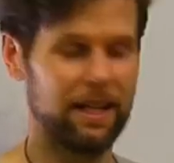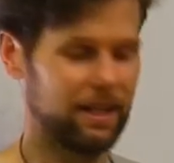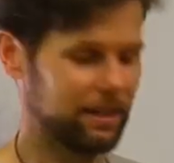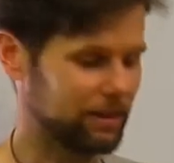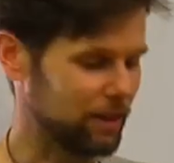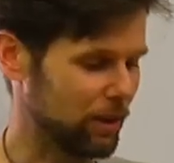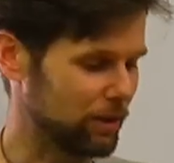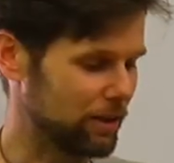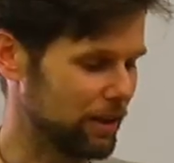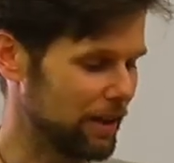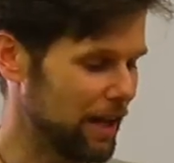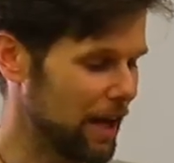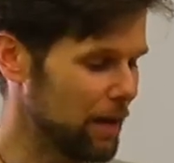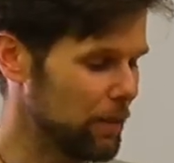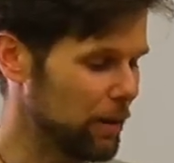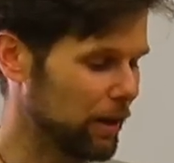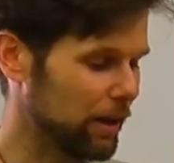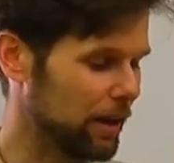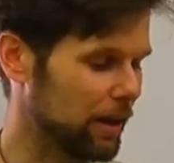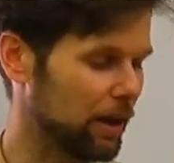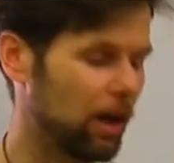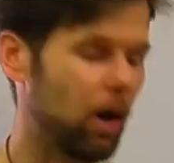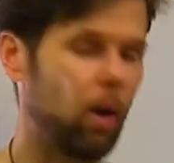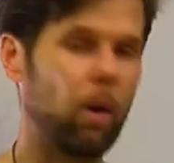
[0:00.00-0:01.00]
So today we're
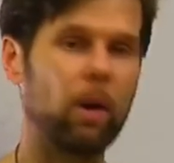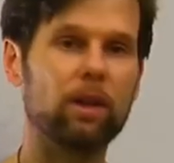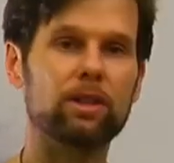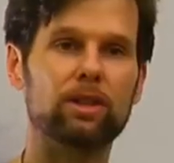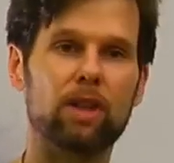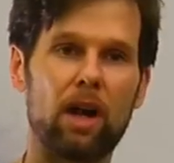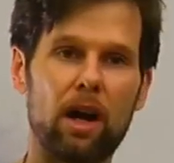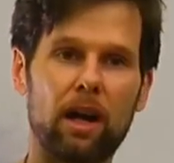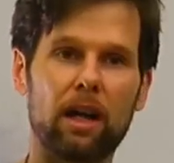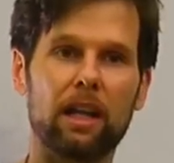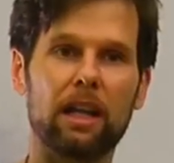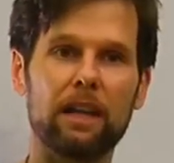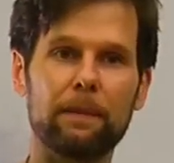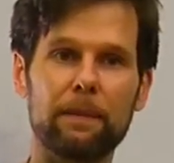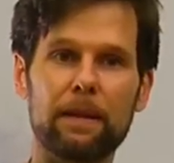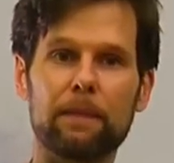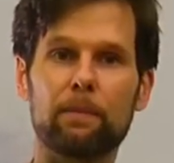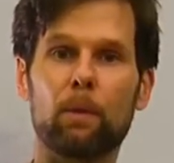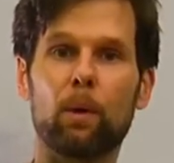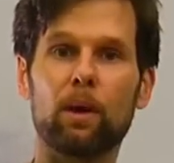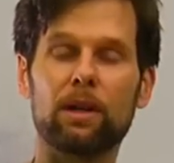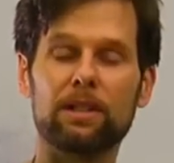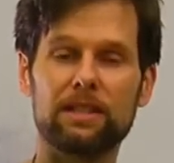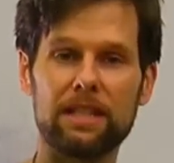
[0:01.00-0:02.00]
going to go talk a little bit
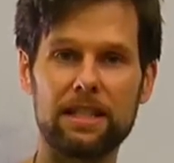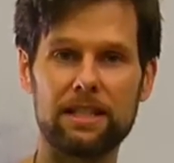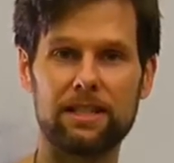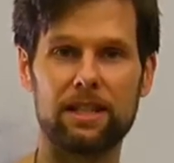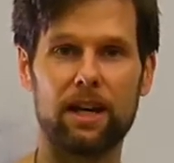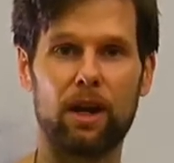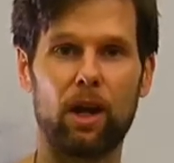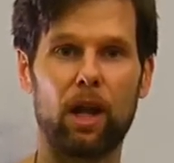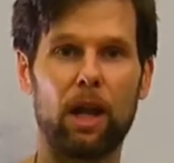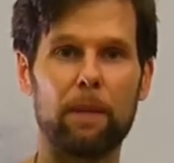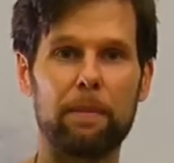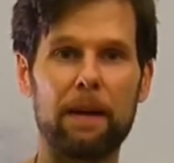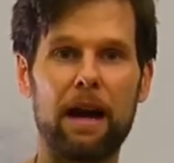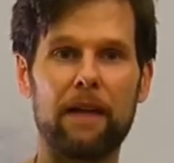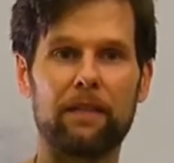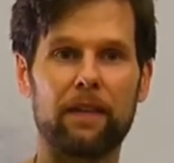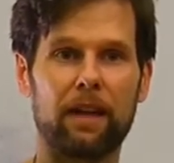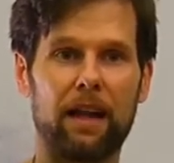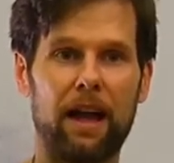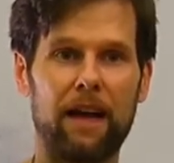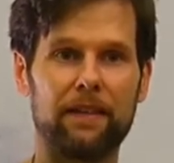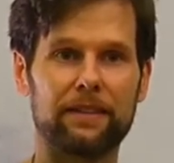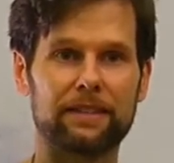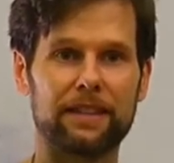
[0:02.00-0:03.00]
more detail about the
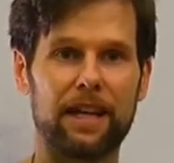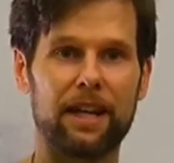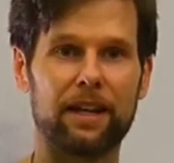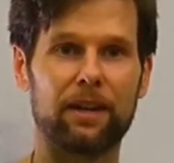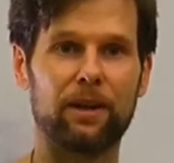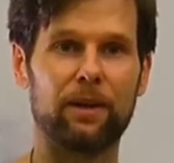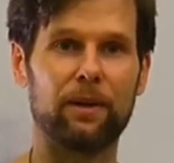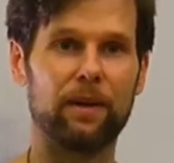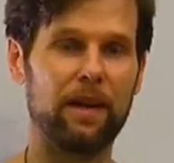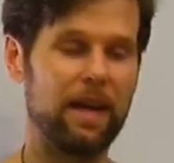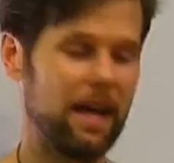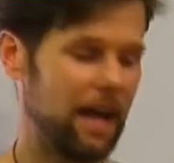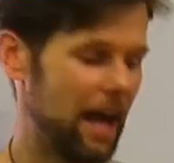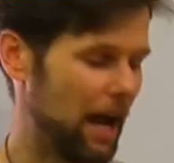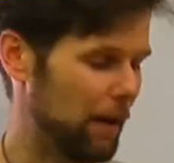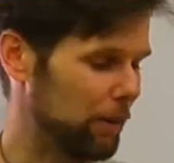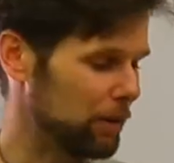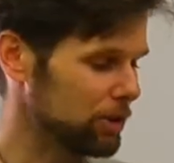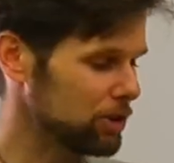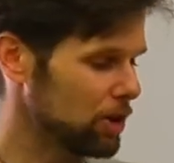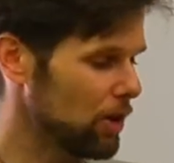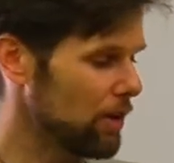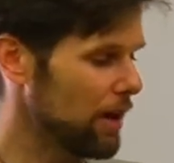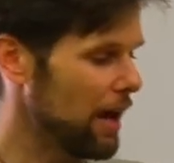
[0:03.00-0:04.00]
life cycle, and
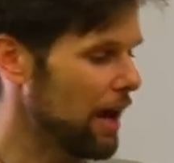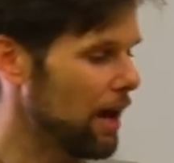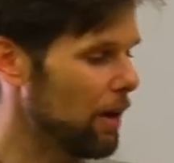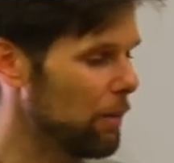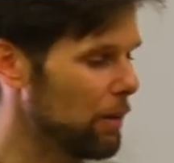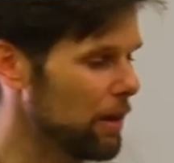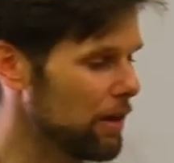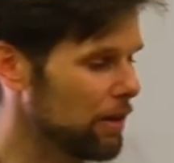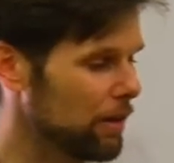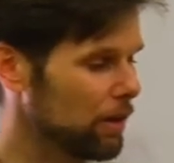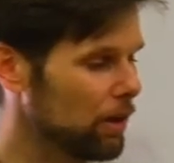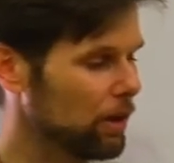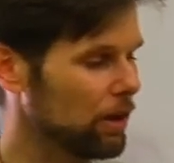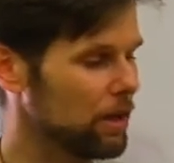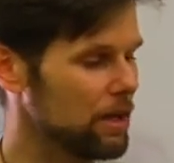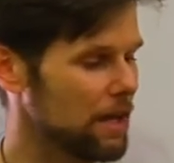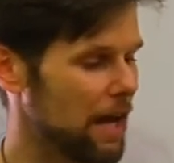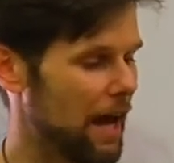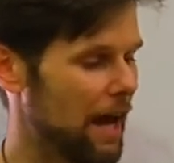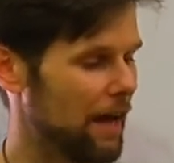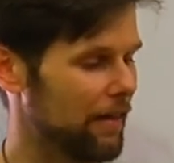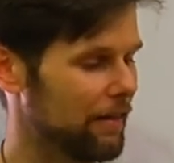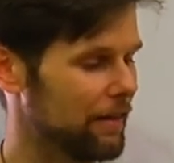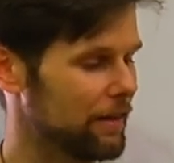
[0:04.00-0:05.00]
we'll start out with
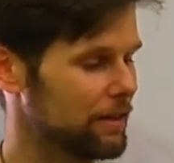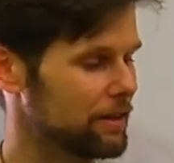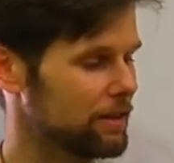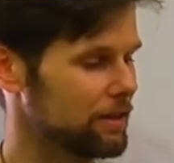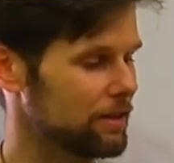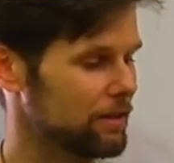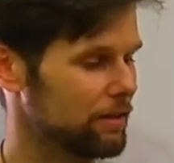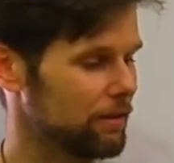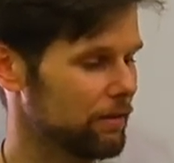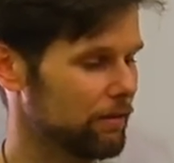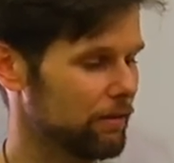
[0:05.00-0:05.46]
looking at this